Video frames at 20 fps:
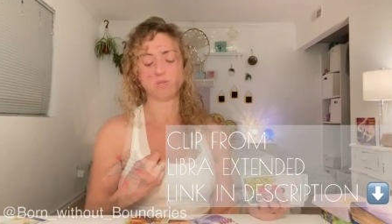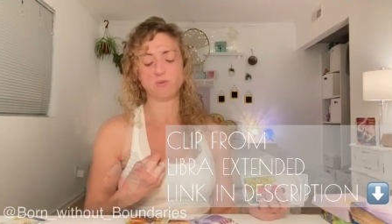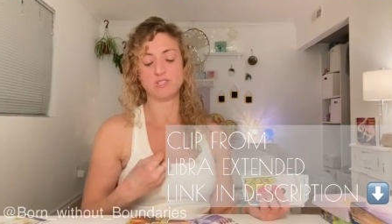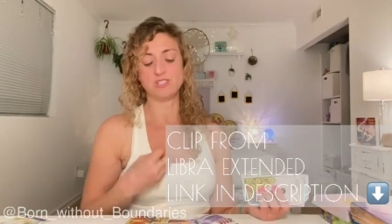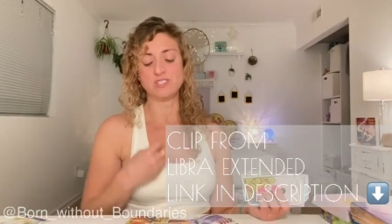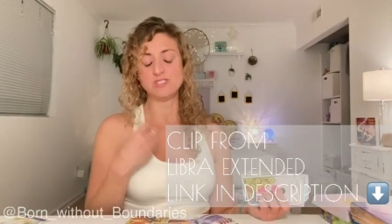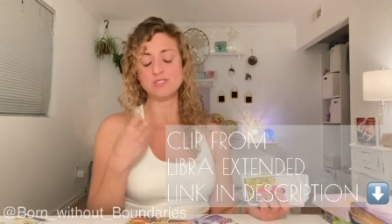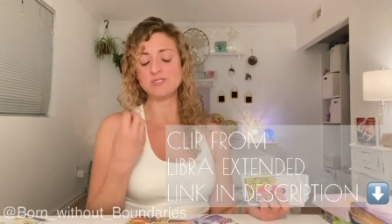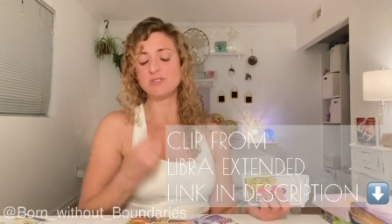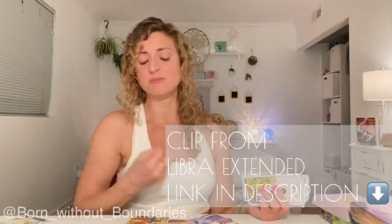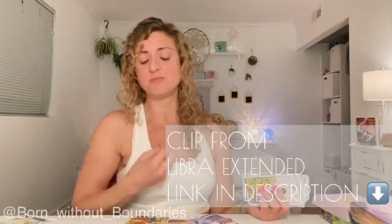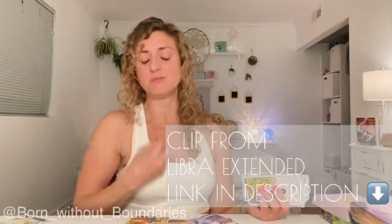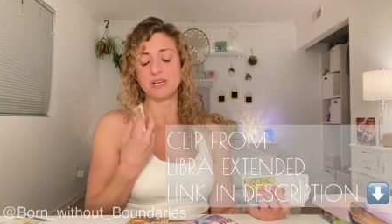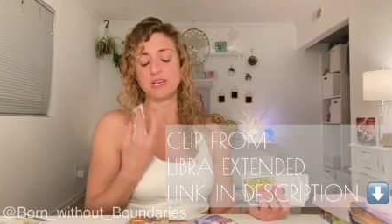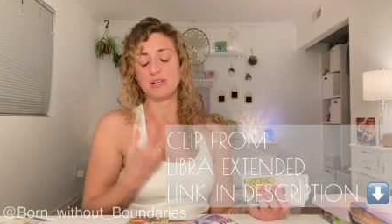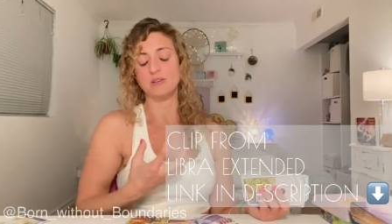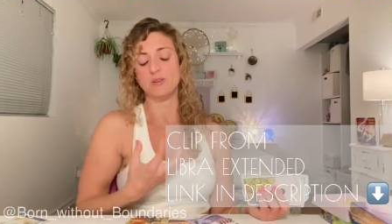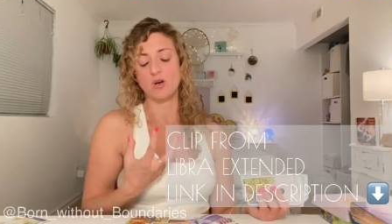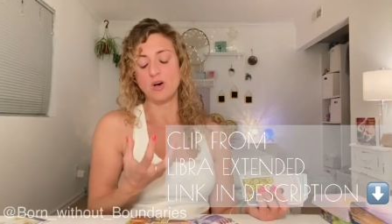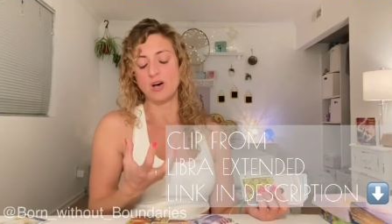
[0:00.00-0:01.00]
This is a
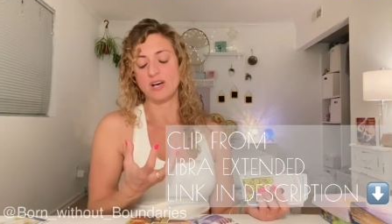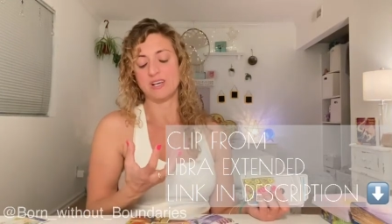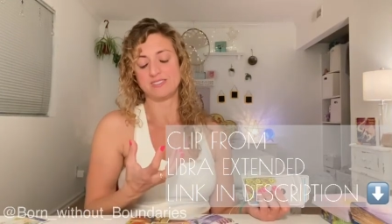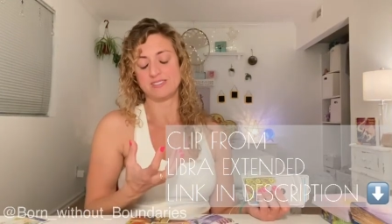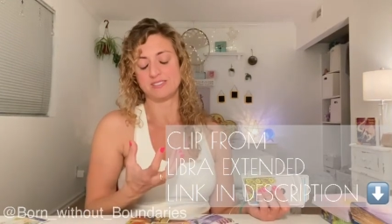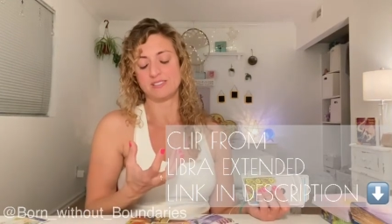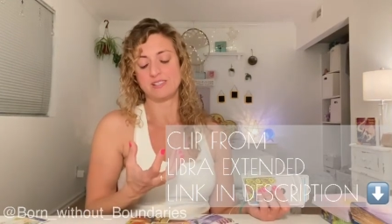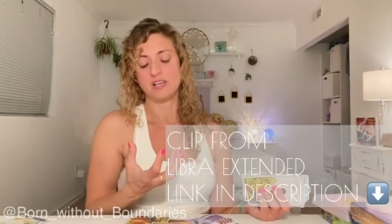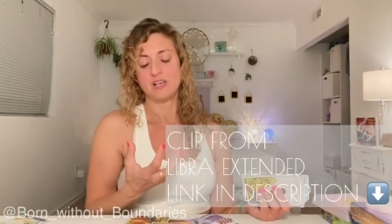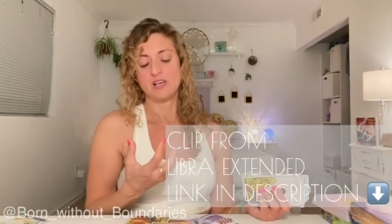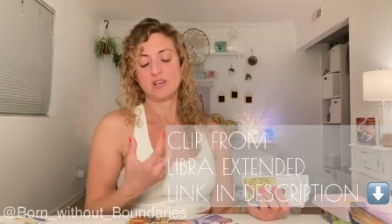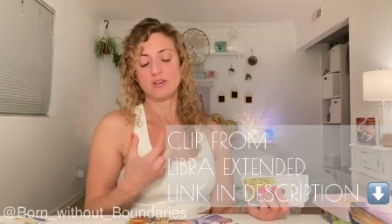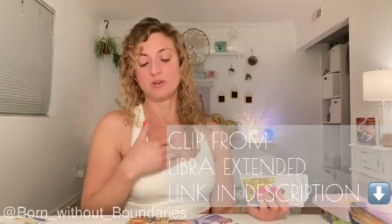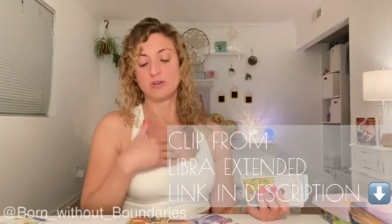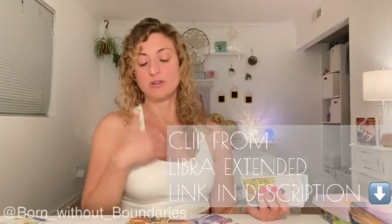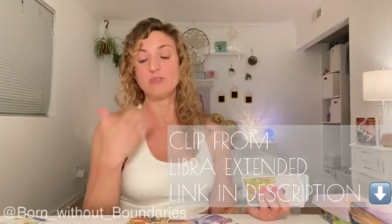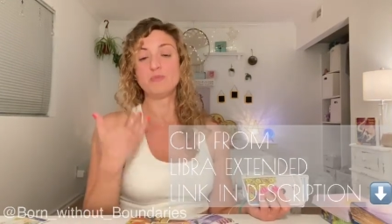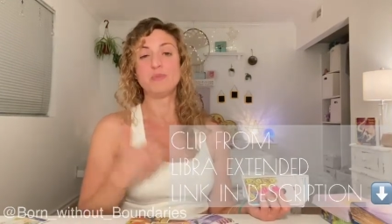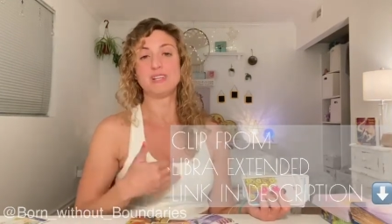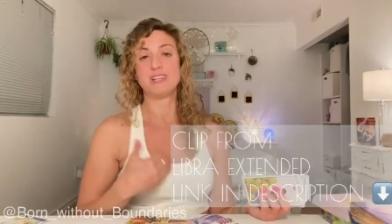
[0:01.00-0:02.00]
big loss.
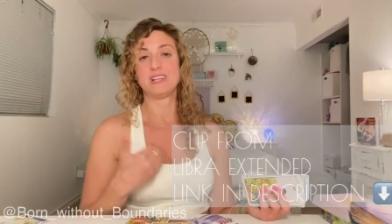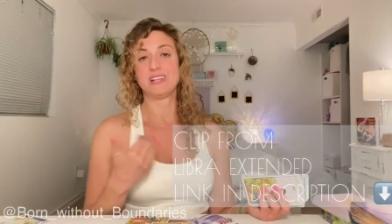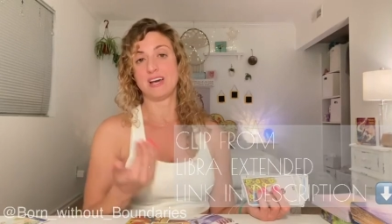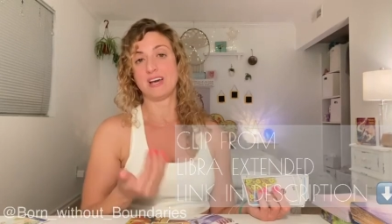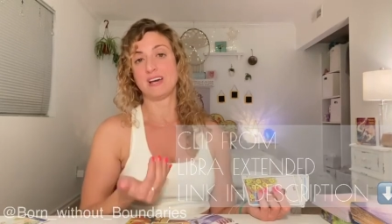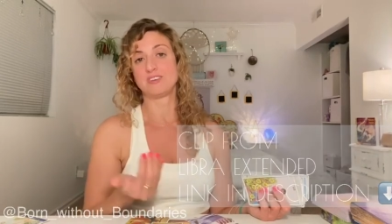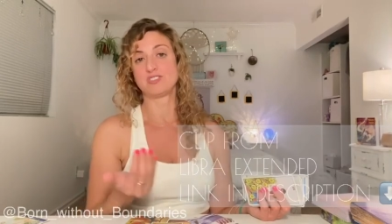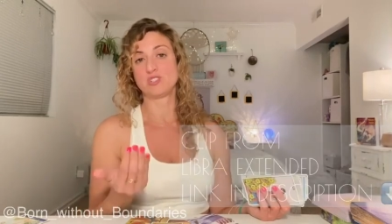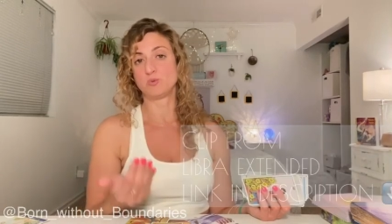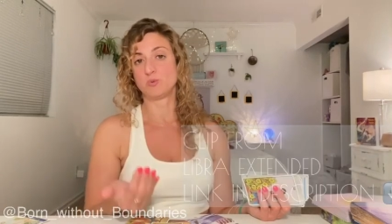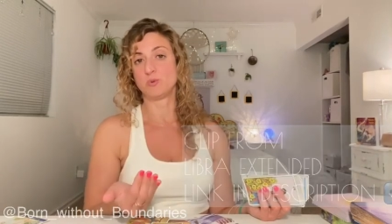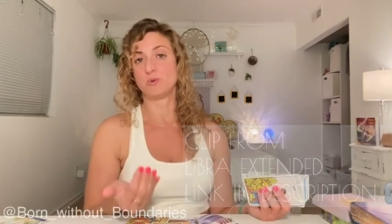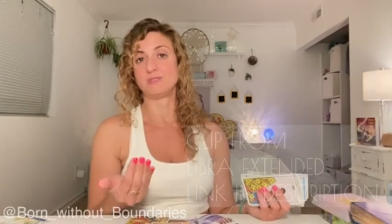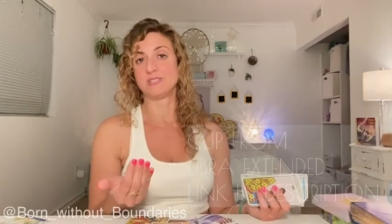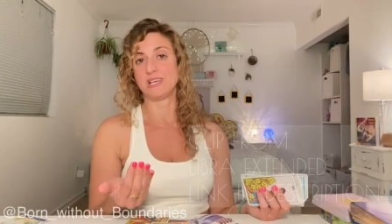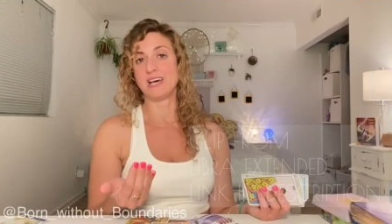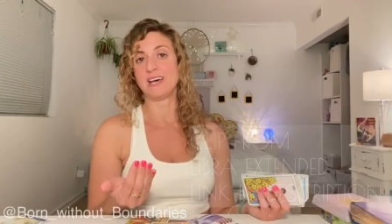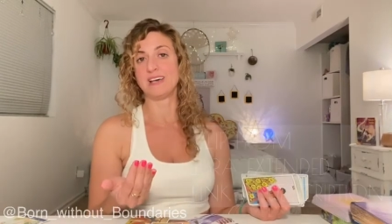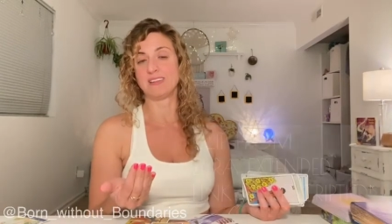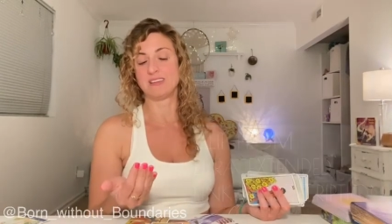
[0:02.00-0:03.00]
Could have been an actual
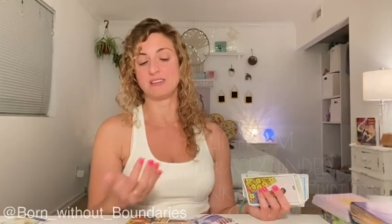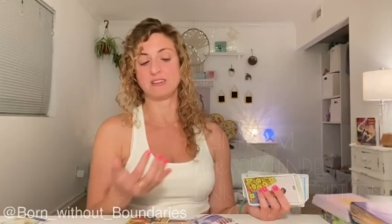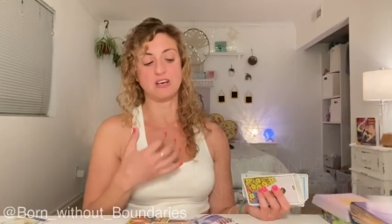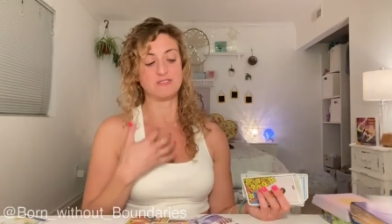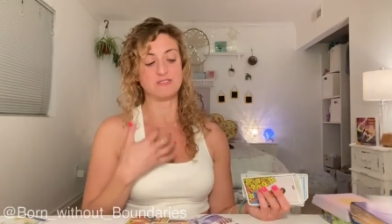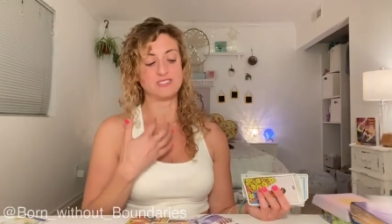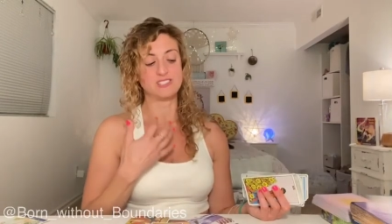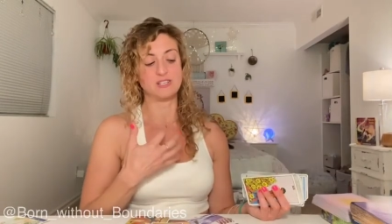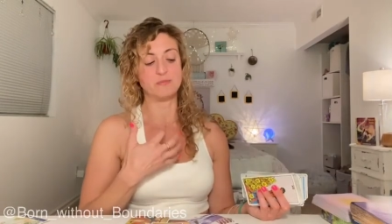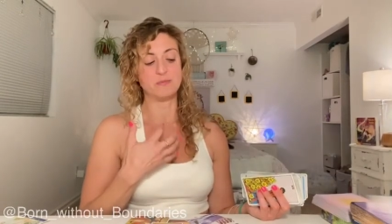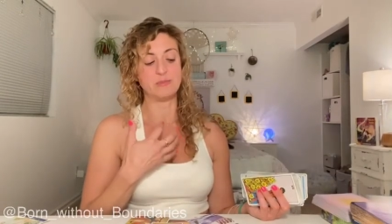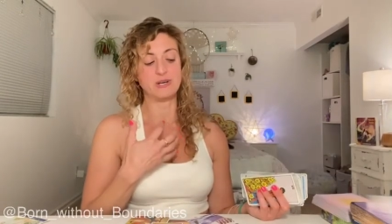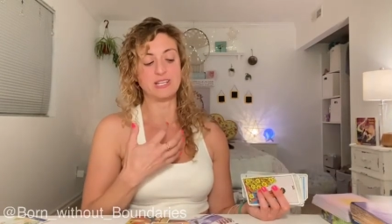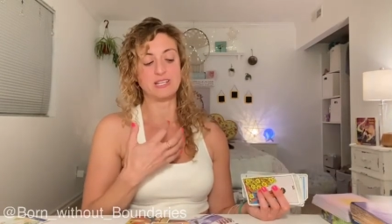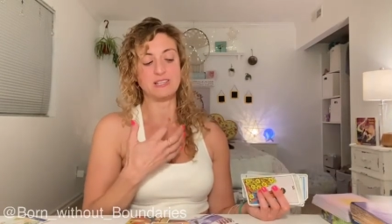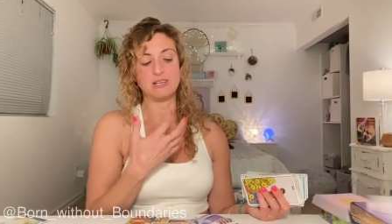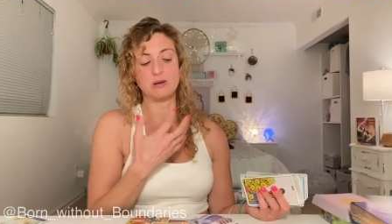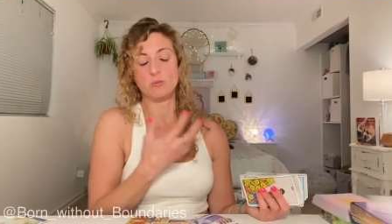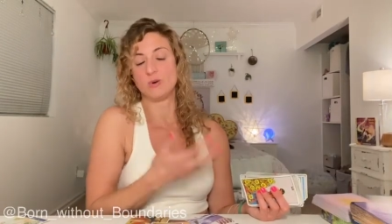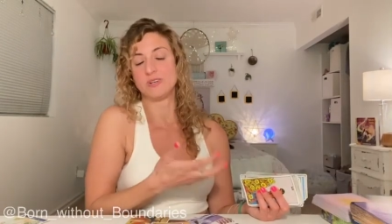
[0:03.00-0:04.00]
death of
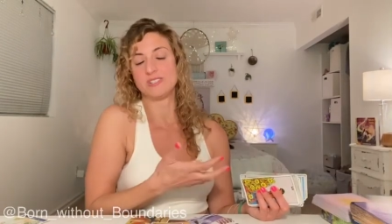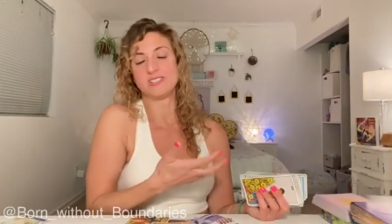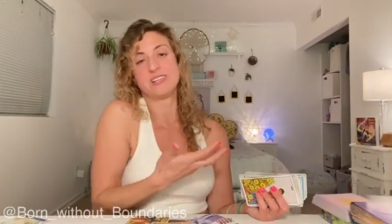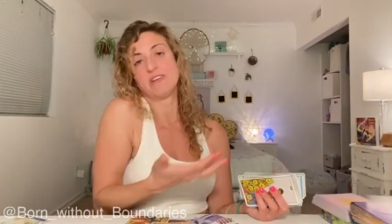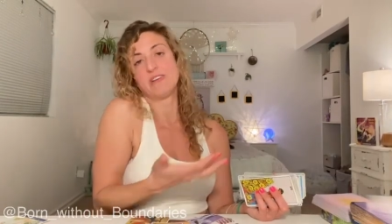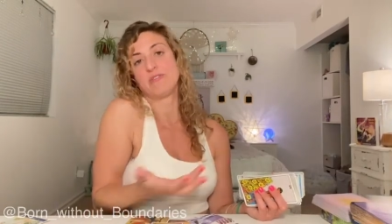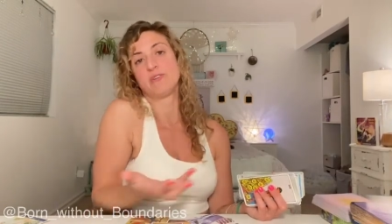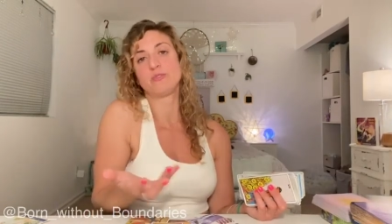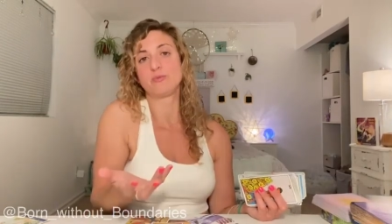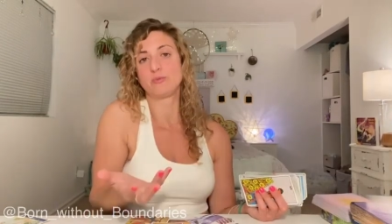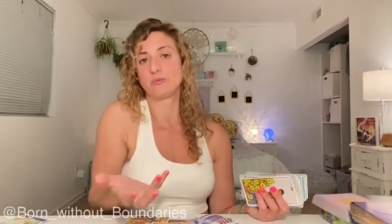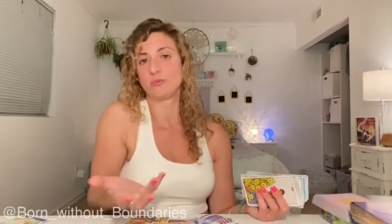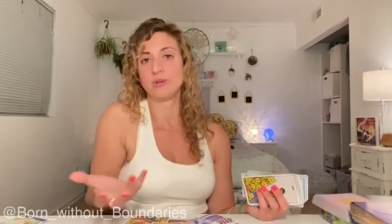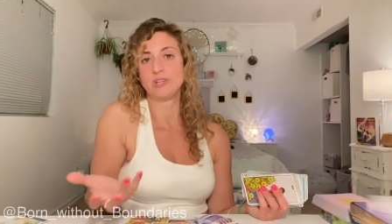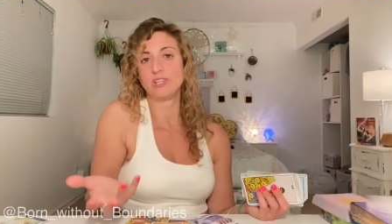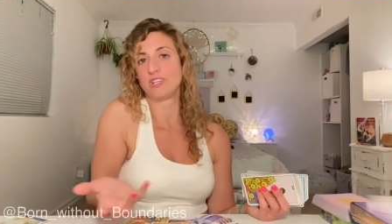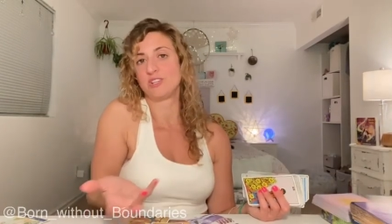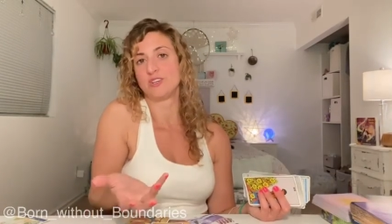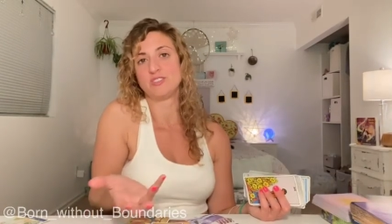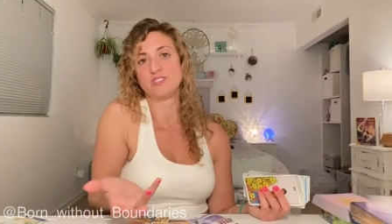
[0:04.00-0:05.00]
somebody that was never
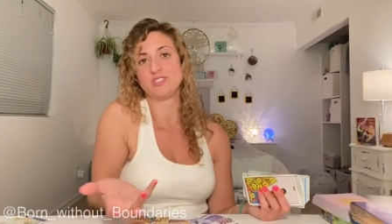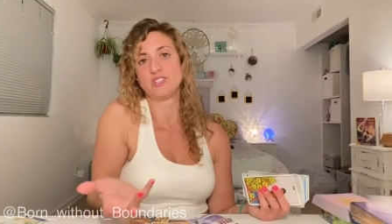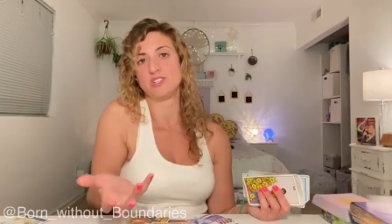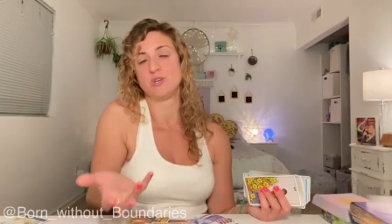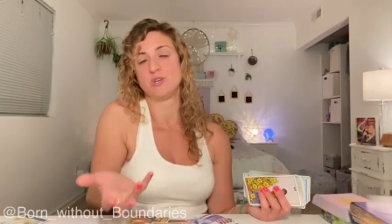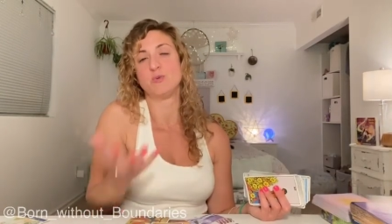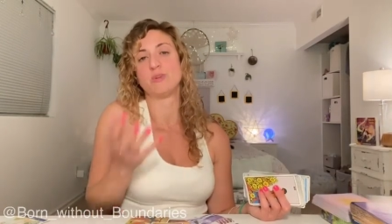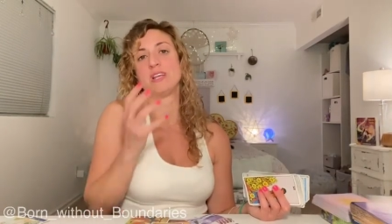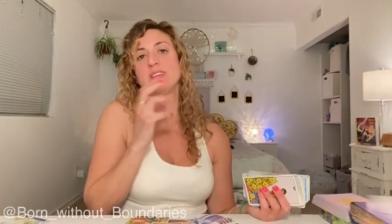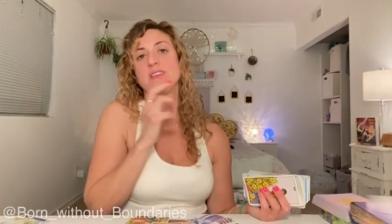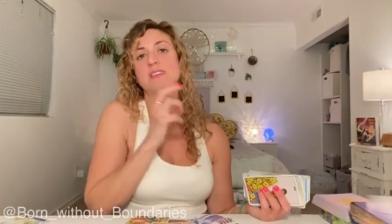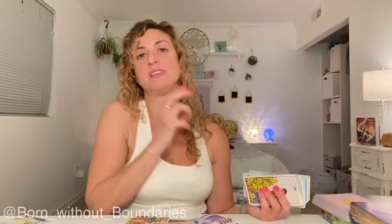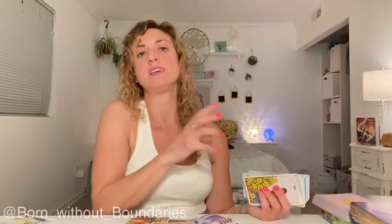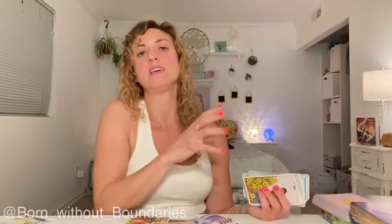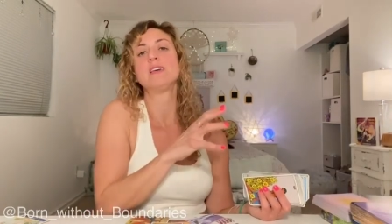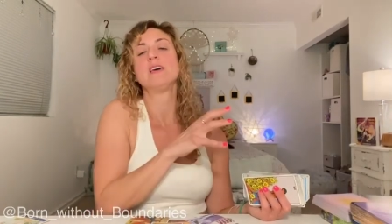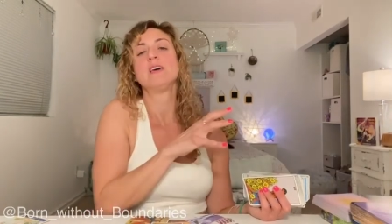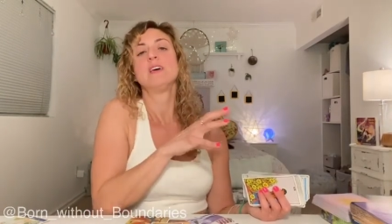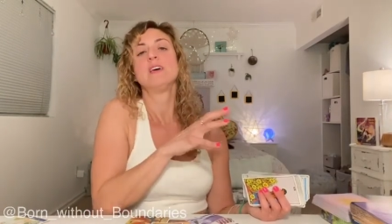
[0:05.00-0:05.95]
really good to you. And I think